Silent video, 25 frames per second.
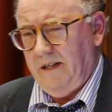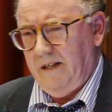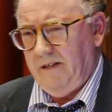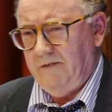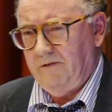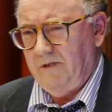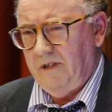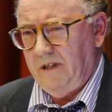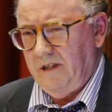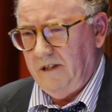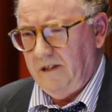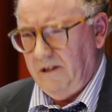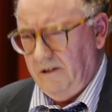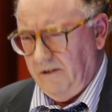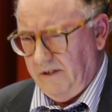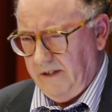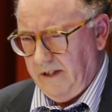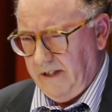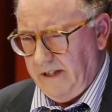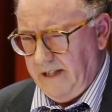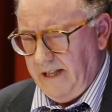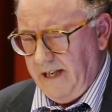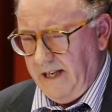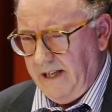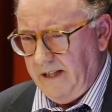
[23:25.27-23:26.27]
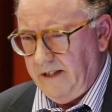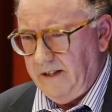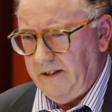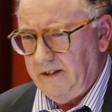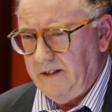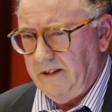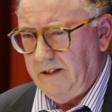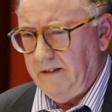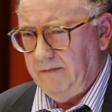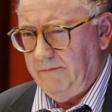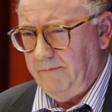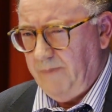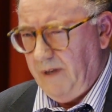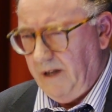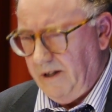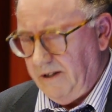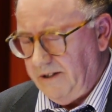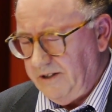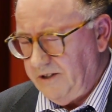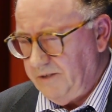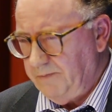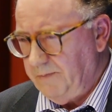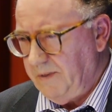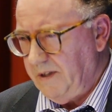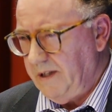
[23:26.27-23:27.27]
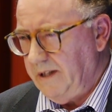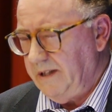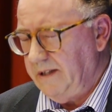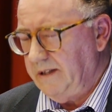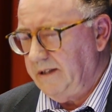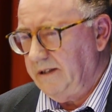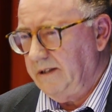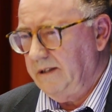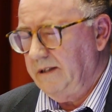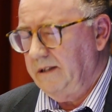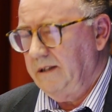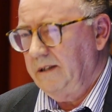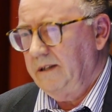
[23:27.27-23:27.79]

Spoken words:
and look again at the polar spirit